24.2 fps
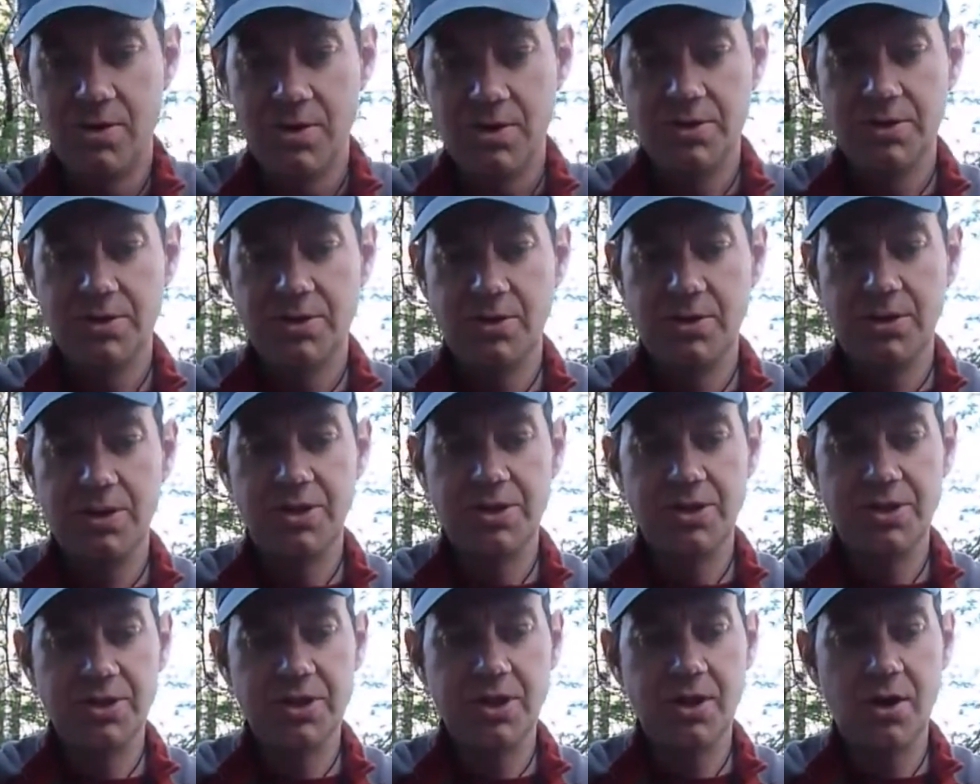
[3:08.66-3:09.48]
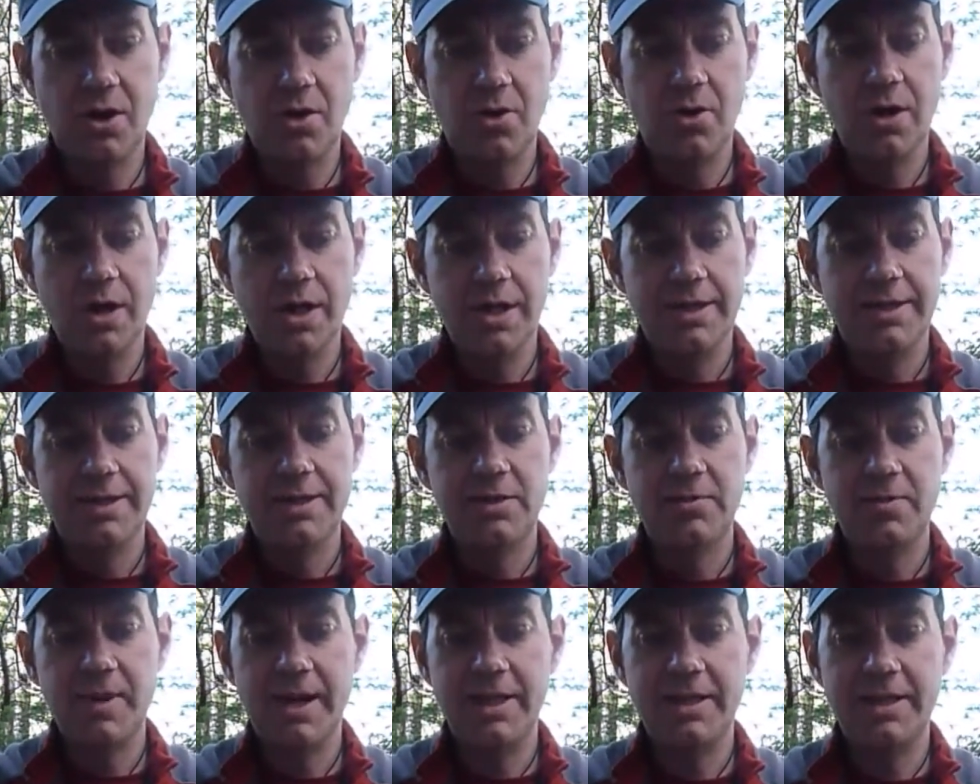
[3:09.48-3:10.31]
So you just go
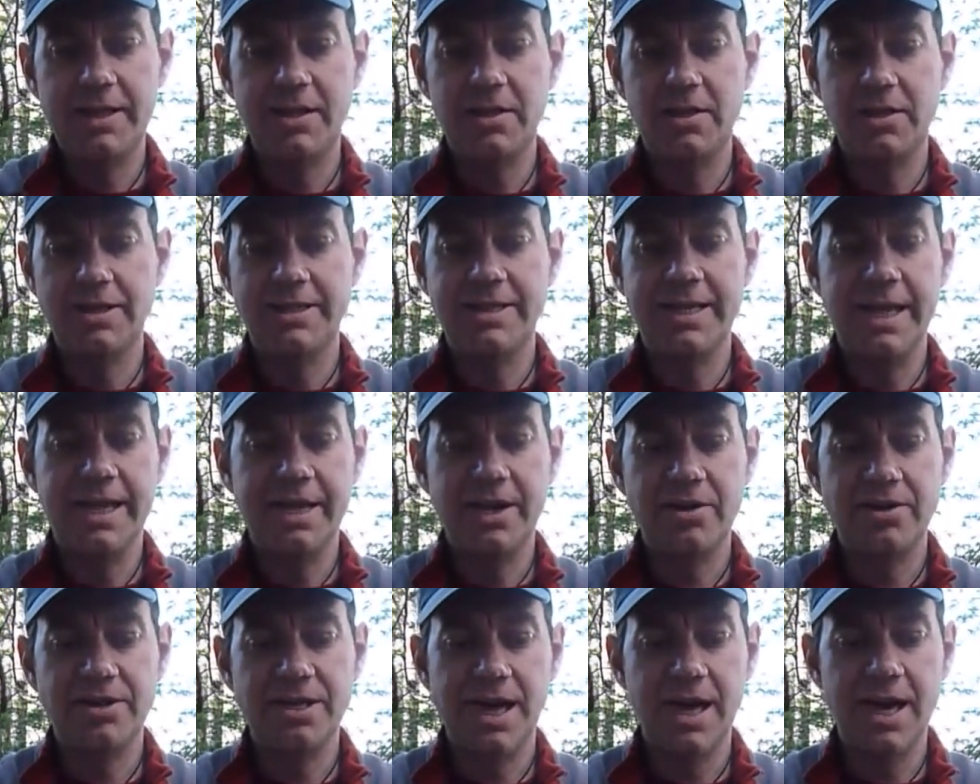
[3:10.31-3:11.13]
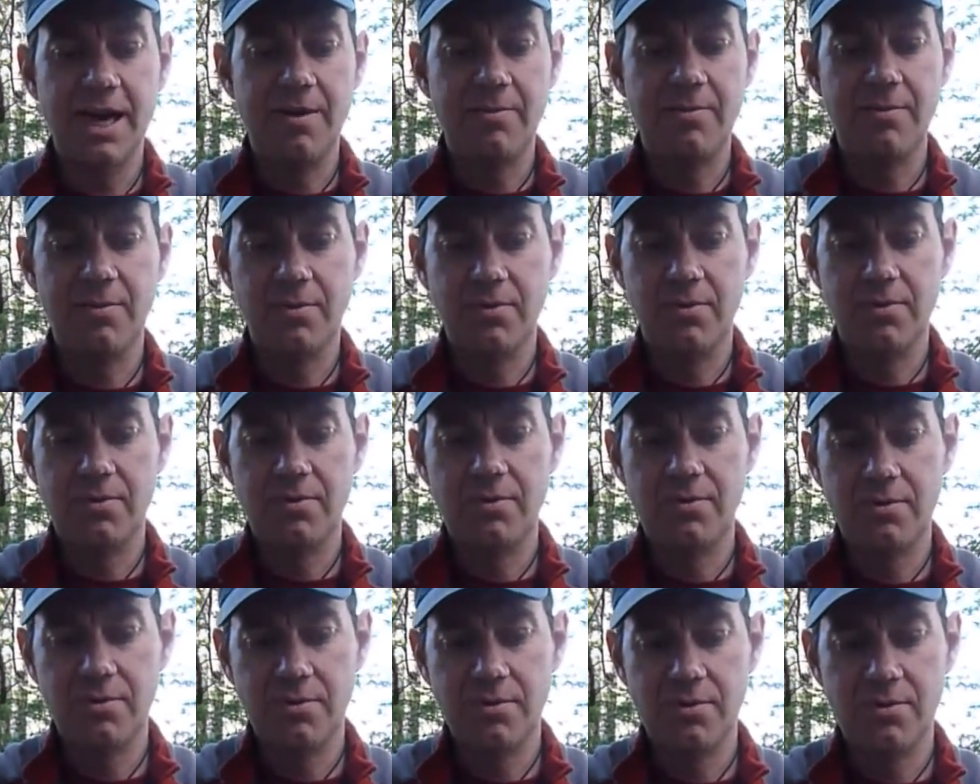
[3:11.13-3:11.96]
little by little and take your time.
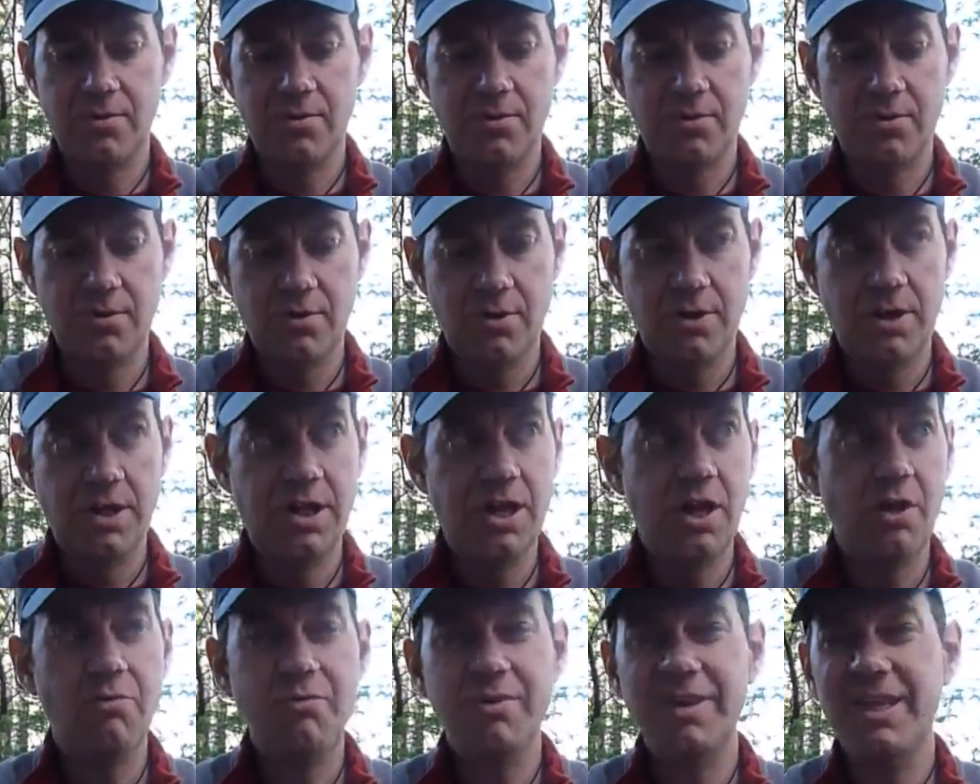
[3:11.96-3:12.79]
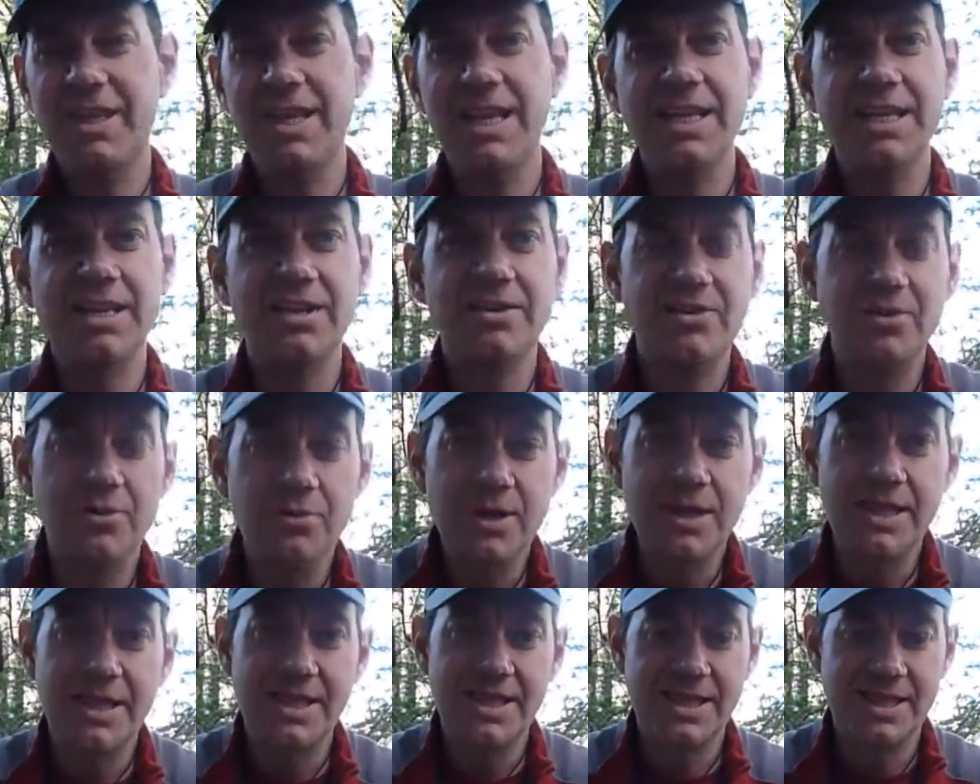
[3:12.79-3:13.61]
You don't really need to do
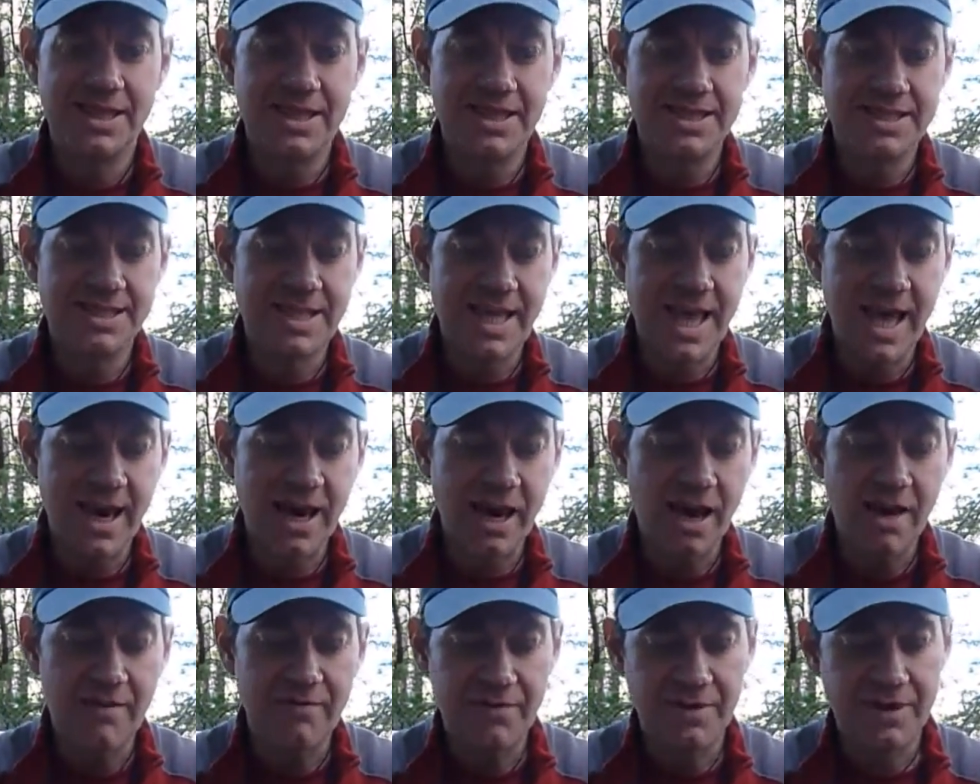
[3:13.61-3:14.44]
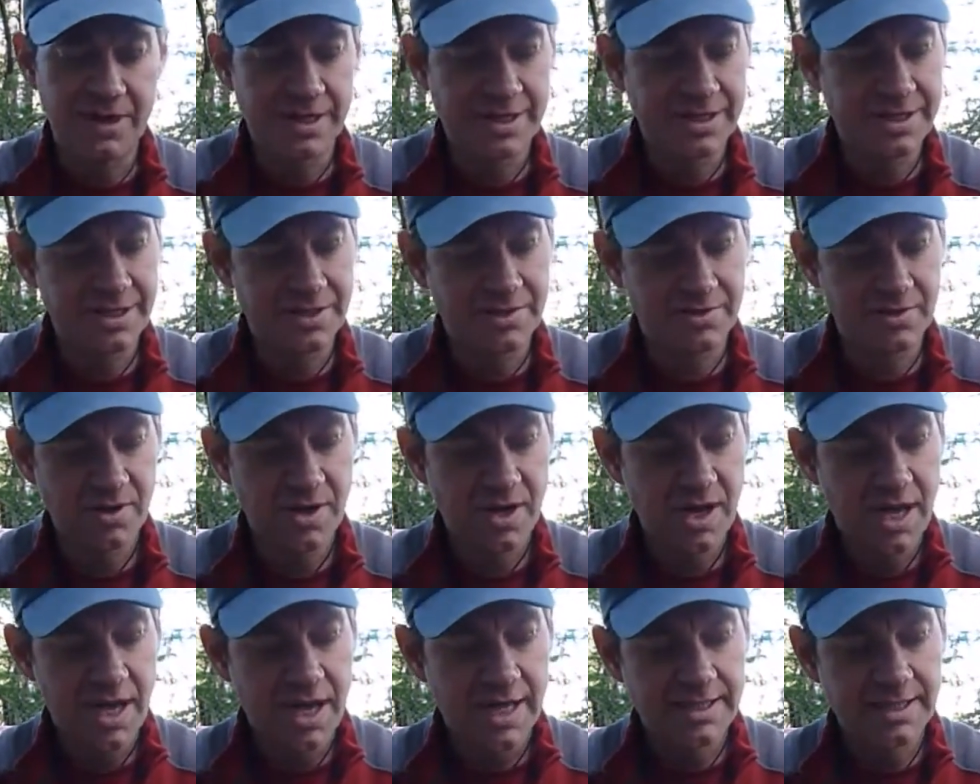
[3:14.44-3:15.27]
it that often because
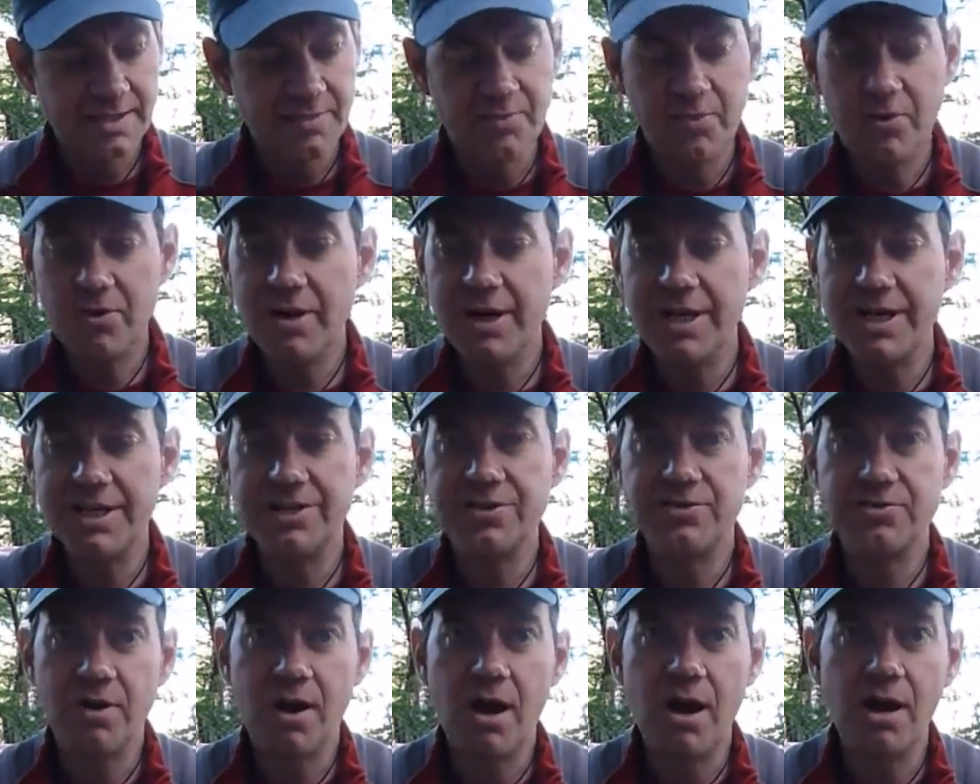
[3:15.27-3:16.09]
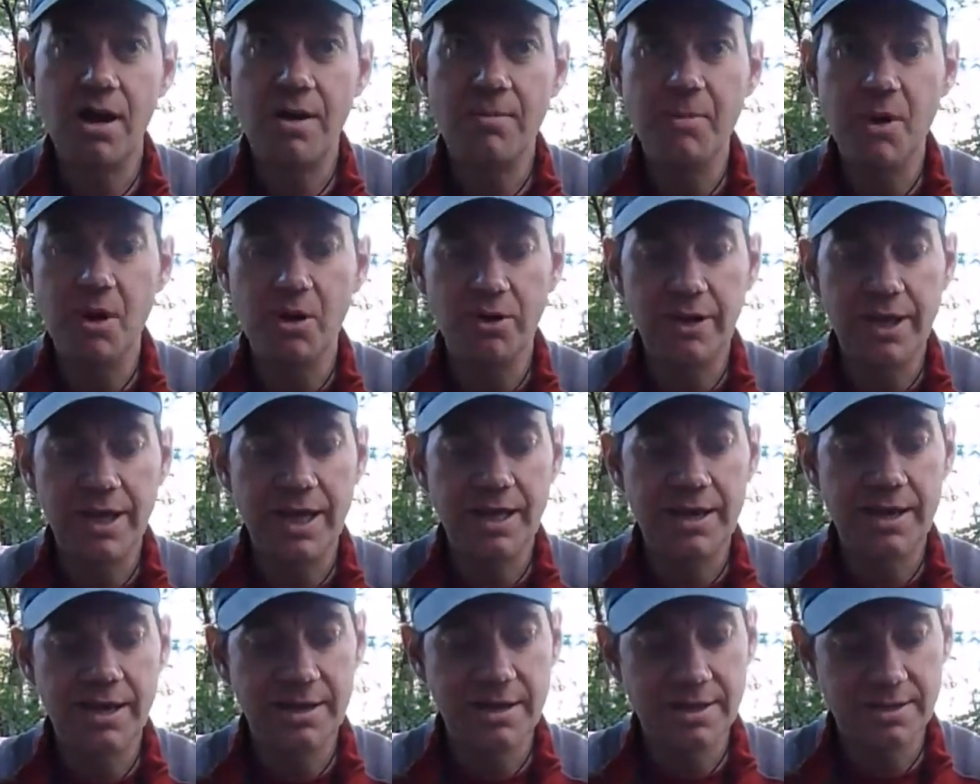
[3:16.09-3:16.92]
it's a pretty strong
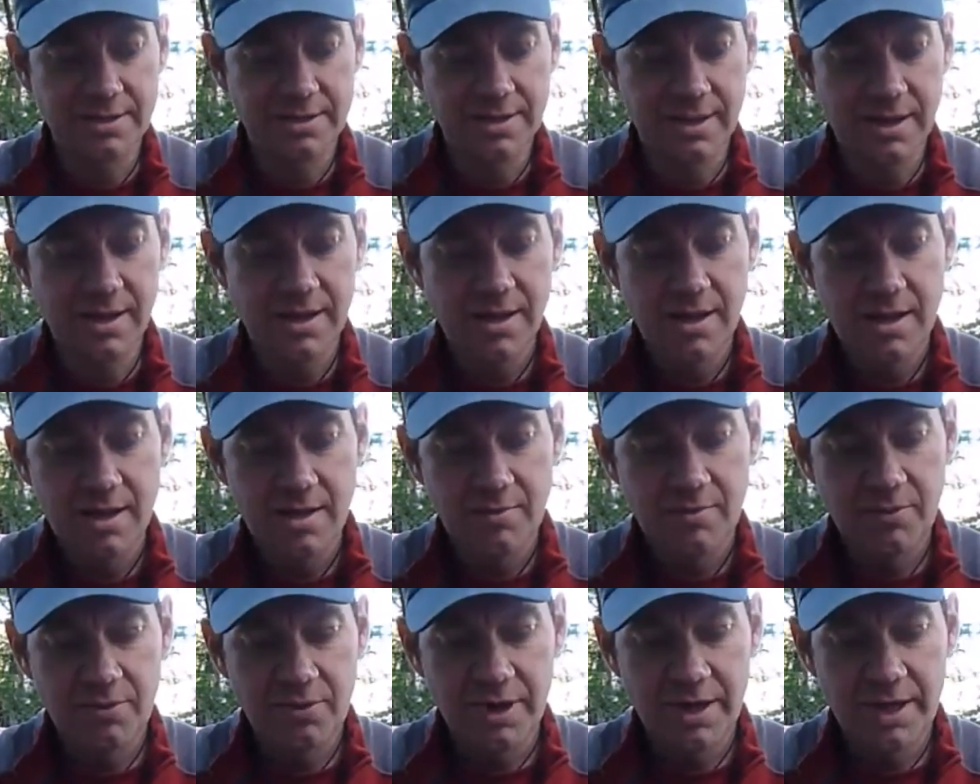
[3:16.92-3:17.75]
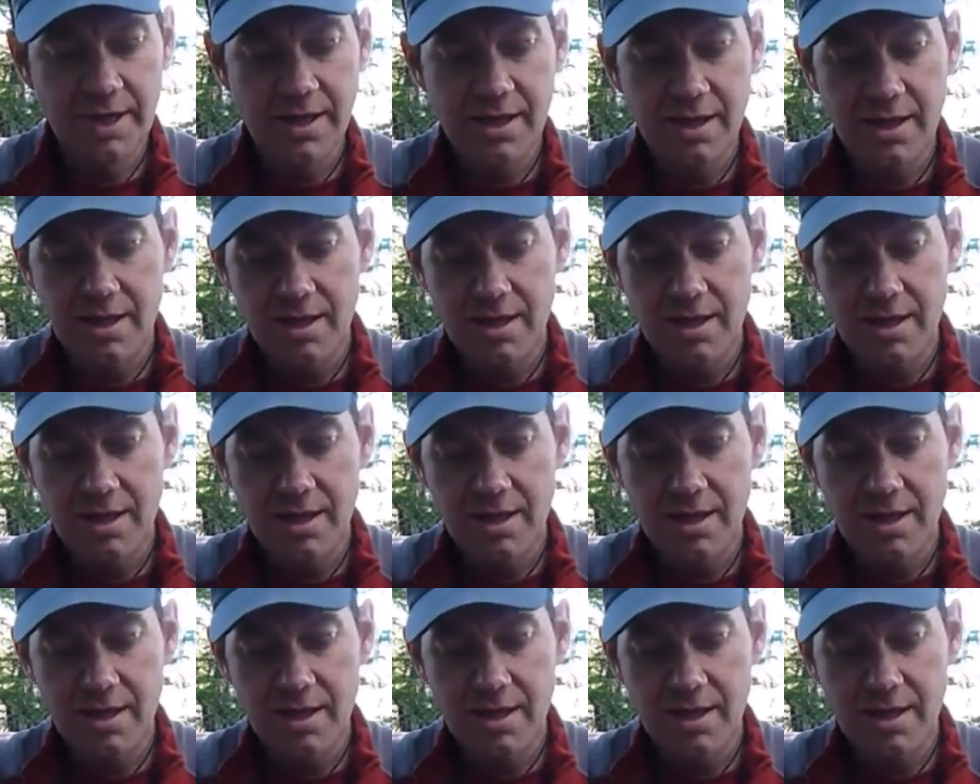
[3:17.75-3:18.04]
emollient and it's a pretty